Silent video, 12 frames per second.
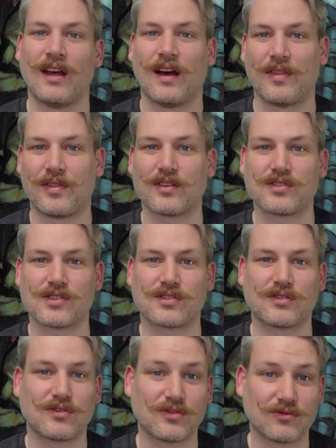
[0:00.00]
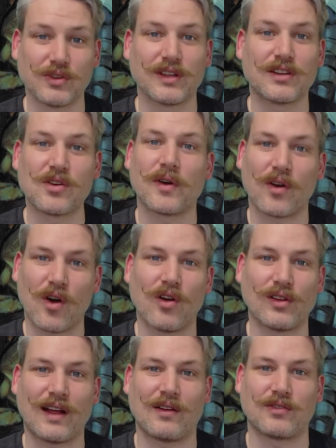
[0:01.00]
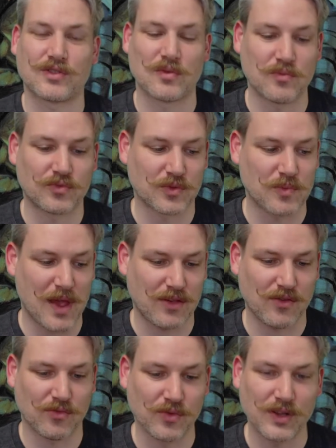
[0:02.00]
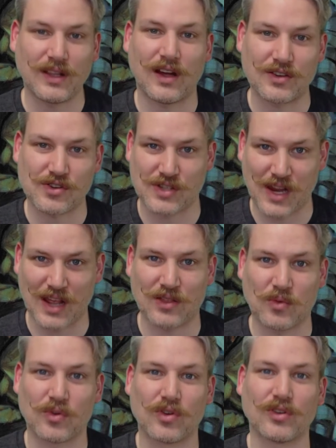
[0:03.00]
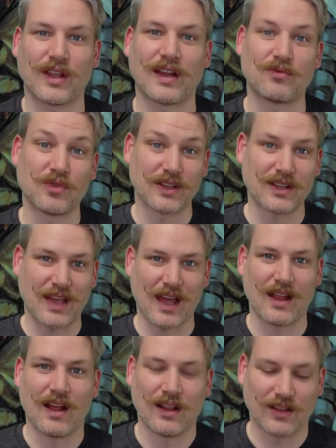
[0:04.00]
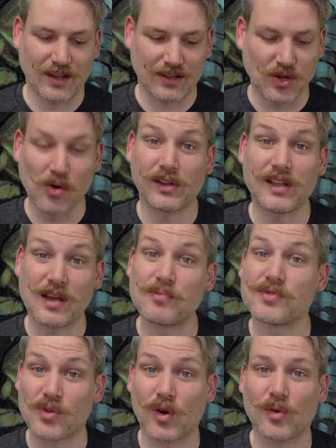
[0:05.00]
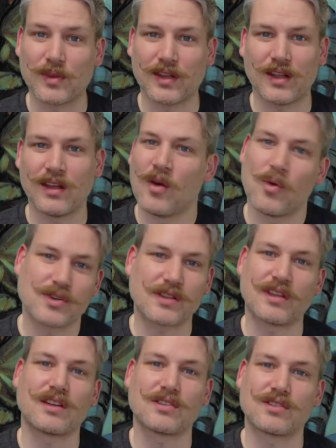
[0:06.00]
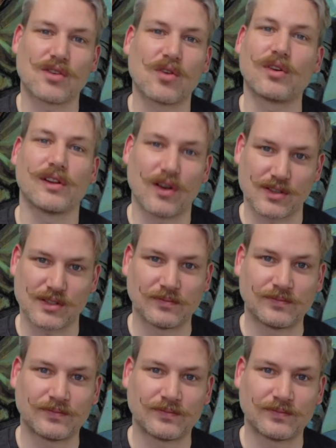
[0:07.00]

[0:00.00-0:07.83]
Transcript: They're just really going all out to make you really understand the world and really get like totally absorbed in it, which I think is totally awesome.